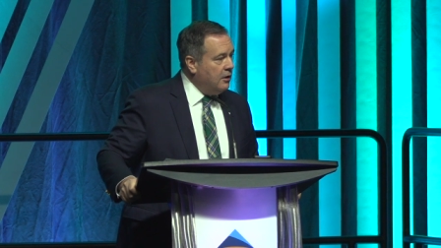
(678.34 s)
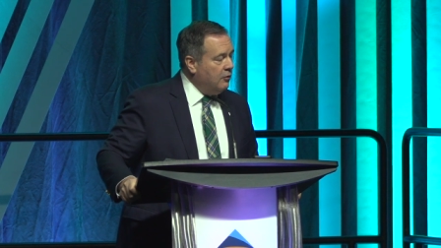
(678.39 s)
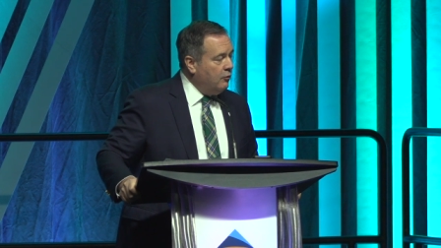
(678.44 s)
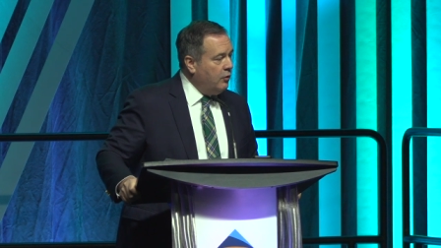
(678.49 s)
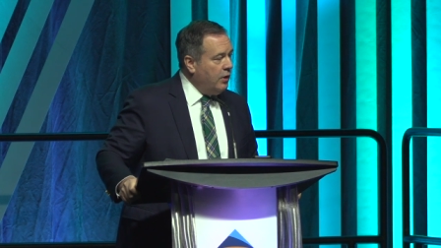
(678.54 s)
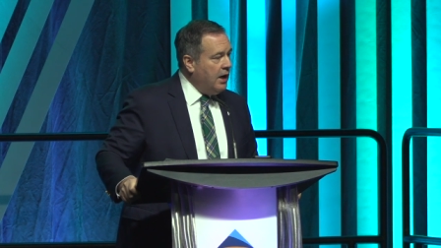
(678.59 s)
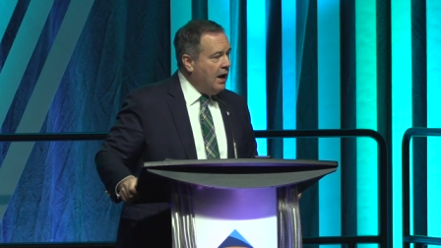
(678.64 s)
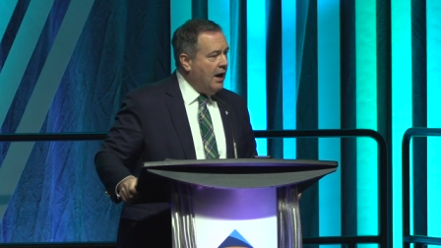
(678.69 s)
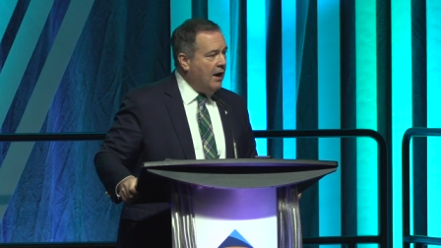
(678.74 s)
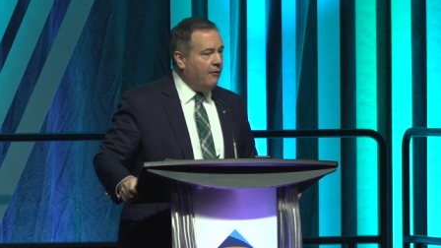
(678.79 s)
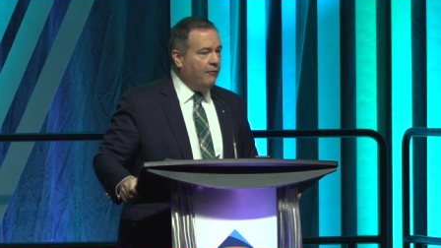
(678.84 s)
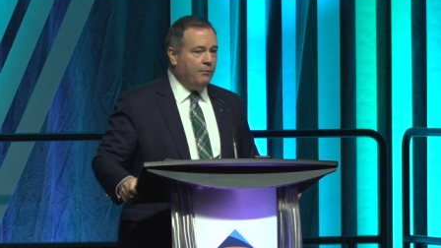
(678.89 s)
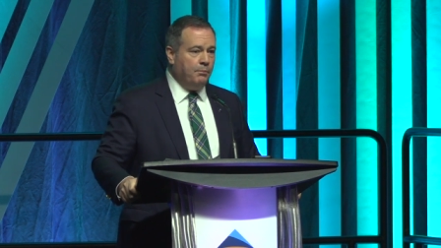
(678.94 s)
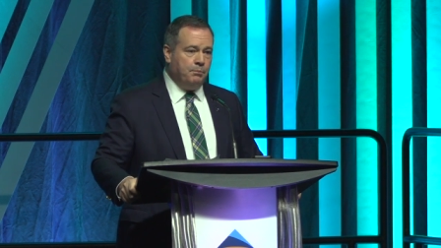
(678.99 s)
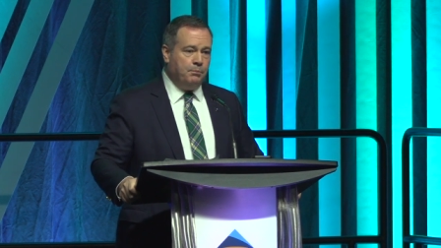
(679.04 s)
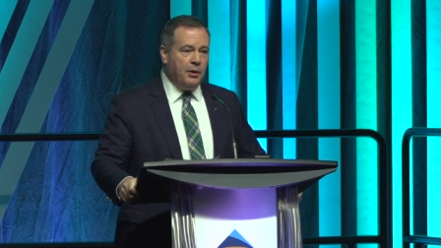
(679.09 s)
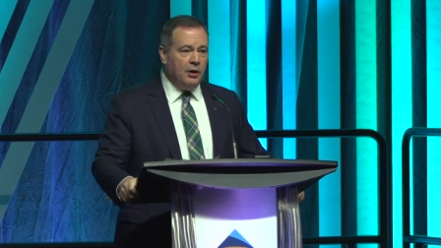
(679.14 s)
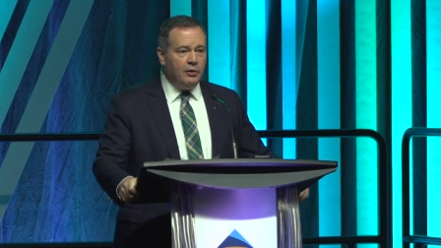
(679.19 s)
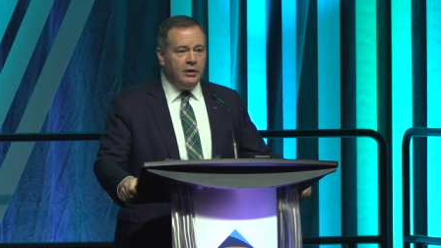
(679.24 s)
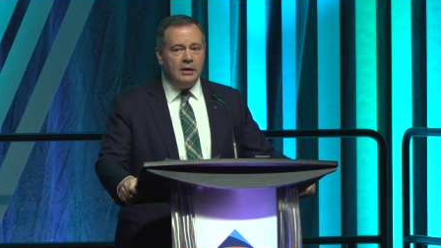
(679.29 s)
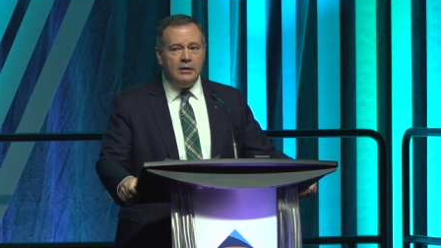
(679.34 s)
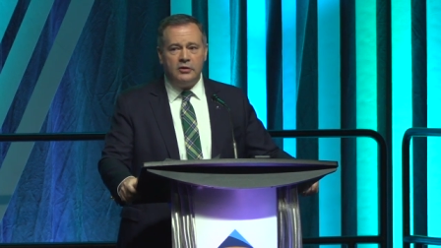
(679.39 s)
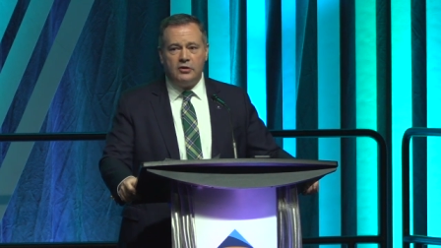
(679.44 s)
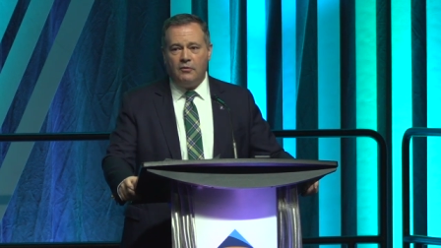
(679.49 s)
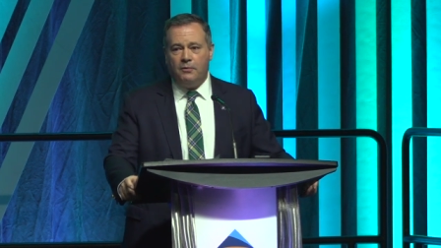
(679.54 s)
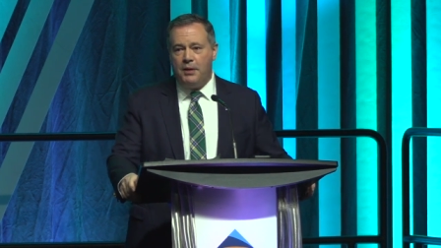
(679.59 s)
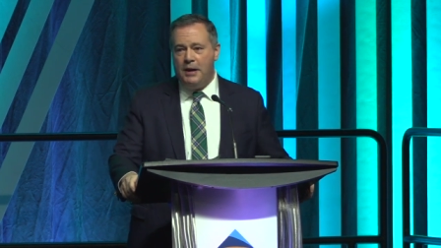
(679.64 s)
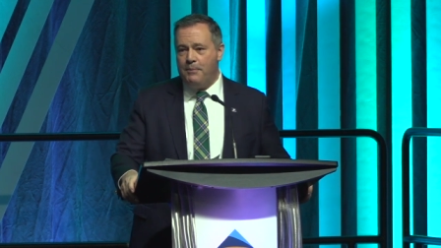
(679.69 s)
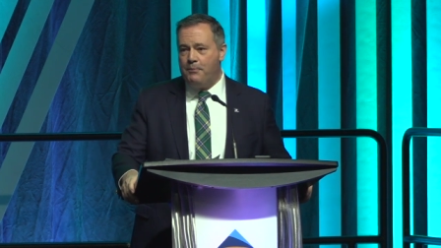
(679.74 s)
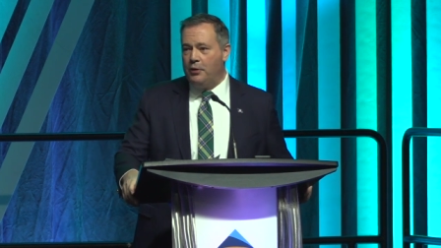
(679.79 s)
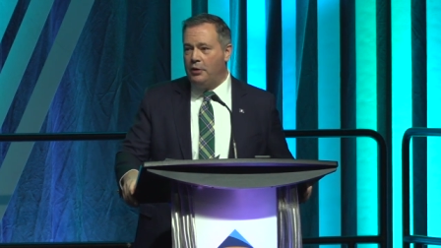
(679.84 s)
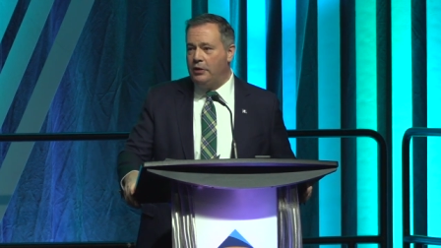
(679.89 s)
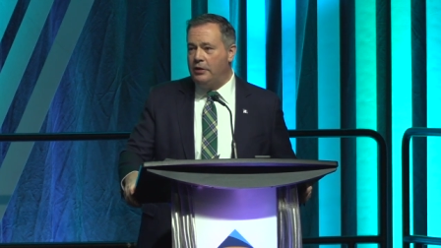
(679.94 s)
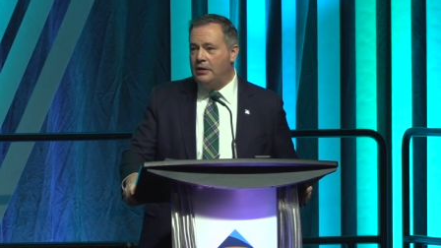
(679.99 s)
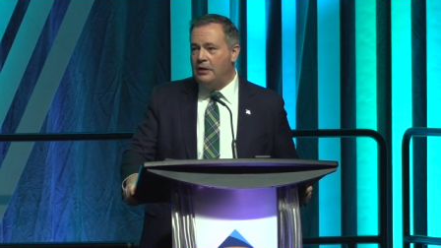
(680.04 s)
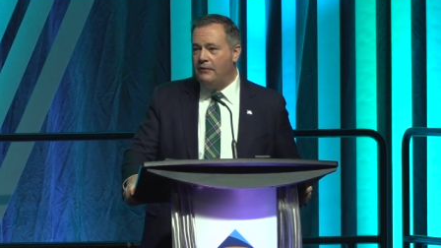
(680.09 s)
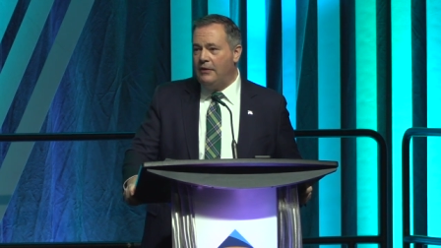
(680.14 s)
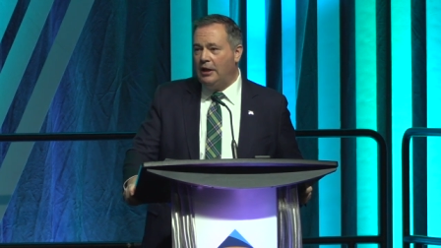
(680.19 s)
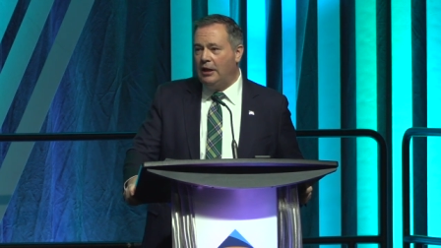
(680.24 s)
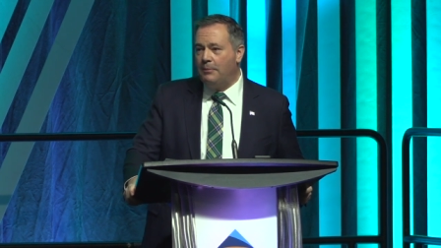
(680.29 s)
We have billions of people in
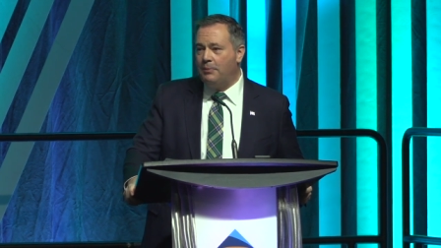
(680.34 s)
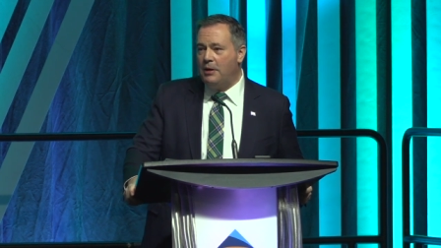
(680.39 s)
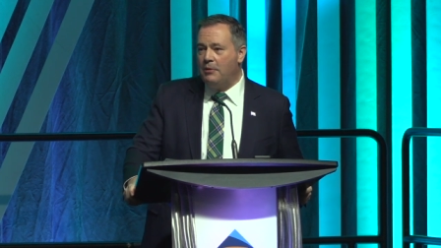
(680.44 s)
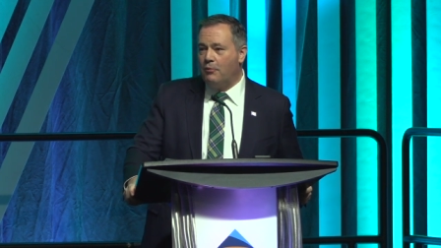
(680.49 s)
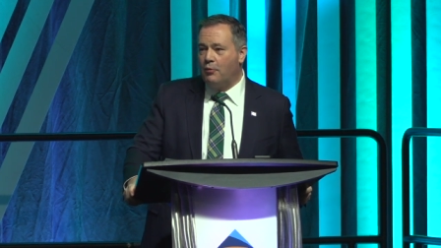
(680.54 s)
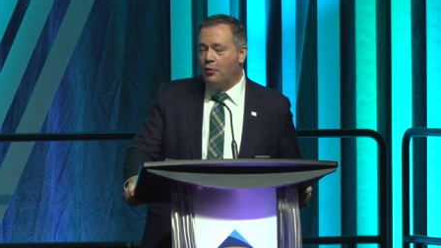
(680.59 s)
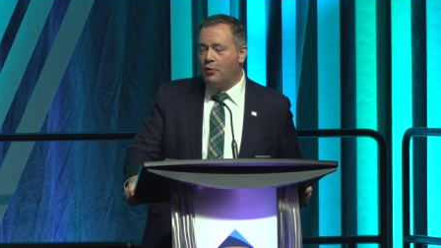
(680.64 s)
the developing